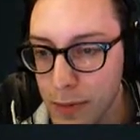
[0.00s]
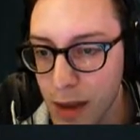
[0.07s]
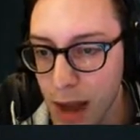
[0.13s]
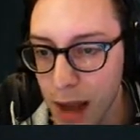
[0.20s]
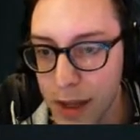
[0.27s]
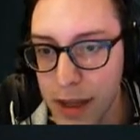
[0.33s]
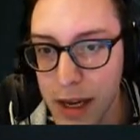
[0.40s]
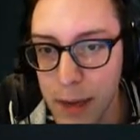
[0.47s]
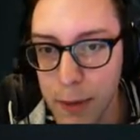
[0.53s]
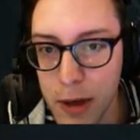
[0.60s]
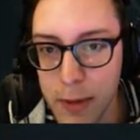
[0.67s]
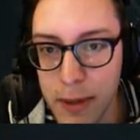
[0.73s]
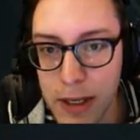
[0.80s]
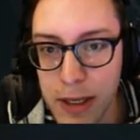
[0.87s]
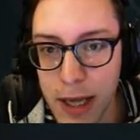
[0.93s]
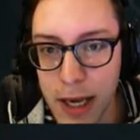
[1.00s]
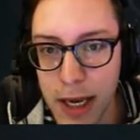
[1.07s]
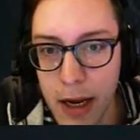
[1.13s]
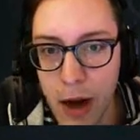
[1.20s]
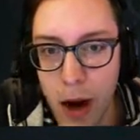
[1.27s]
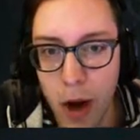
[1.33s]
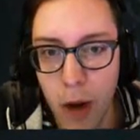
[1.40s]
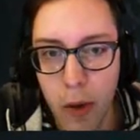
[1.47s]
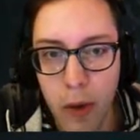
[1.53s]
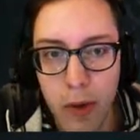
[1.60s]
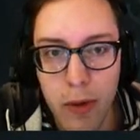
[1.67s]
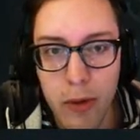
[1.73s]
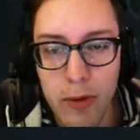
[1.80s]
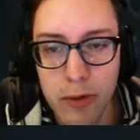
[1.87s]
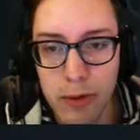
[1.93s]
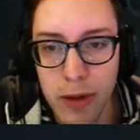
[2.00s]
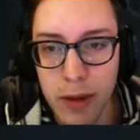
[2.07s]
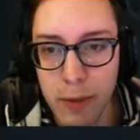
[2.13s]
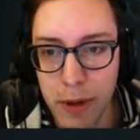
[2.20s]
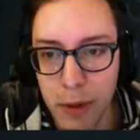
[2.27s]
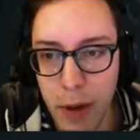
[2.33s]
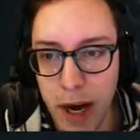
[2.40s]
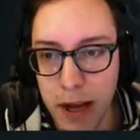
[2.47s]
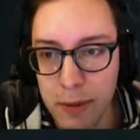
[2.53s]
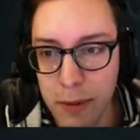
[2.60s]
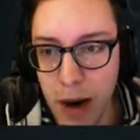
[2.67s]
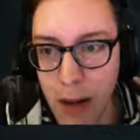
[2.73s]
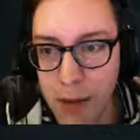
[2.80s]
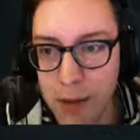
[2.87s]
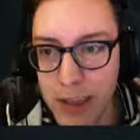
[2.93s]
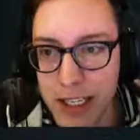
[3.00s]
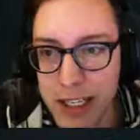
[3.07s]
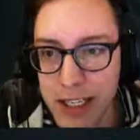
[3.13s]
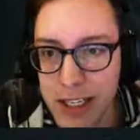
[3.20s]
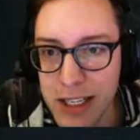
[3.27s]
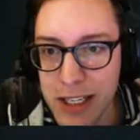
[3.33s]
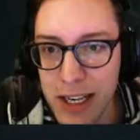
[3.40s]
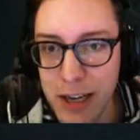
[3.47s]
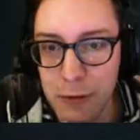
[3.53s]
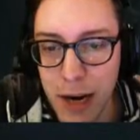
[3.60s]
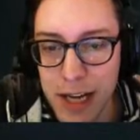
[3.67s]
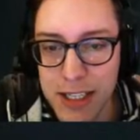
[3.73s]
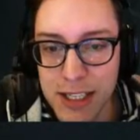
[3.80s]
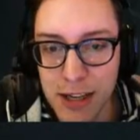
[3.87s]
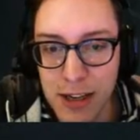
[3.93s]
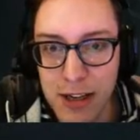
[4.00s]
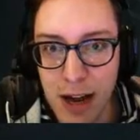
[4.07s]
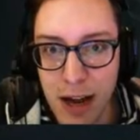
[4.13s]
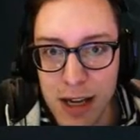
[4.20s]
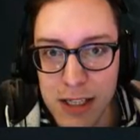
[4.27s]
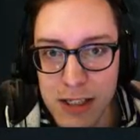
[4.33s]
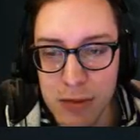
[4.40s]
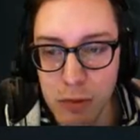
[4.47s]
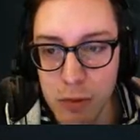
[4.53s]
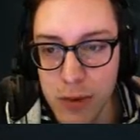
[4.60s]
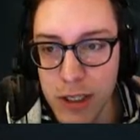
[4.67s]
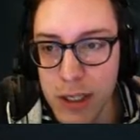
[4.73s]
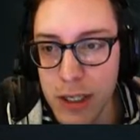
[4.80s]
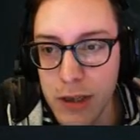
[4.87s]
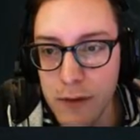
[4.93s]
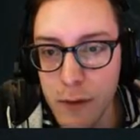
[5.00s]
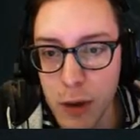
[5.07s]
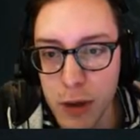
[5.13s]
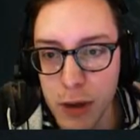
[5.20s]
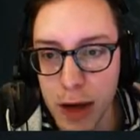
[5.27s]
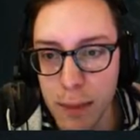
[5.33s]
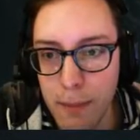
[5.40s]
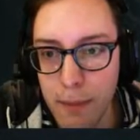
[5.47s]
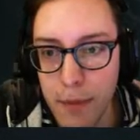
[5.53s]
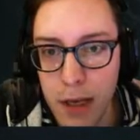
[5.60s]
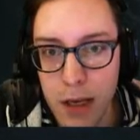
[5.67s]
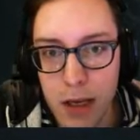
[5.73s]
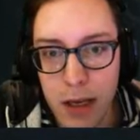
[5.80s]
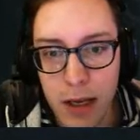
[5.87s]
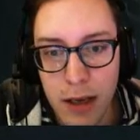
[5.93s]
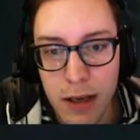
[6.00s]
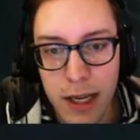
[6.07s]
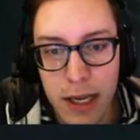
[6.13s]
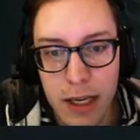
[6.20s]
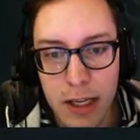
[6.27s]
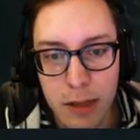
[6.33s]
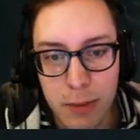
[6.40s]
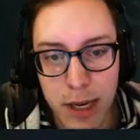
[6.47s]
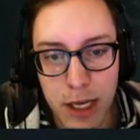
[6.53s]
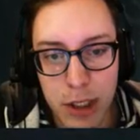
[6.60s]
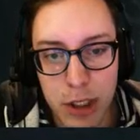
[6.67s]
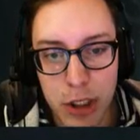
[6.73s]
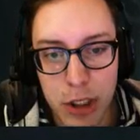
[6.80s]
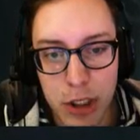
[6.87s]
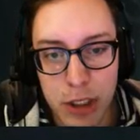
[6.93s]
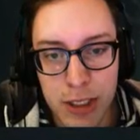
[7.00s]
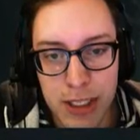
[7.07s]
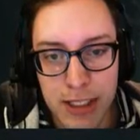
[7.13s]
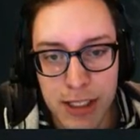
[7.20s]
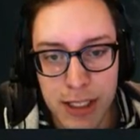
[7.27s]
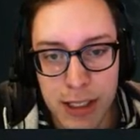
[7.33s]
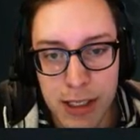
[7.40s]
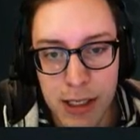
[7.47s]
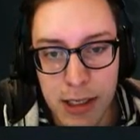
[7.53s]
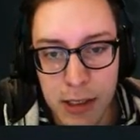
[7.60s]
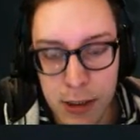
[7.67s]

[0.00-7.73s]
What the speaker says: I think I'm going to be taking... Oh, Rhythm of the Wild, probably. Enraged Ceratok is really good 4-drop. Clan Guildmage, decent.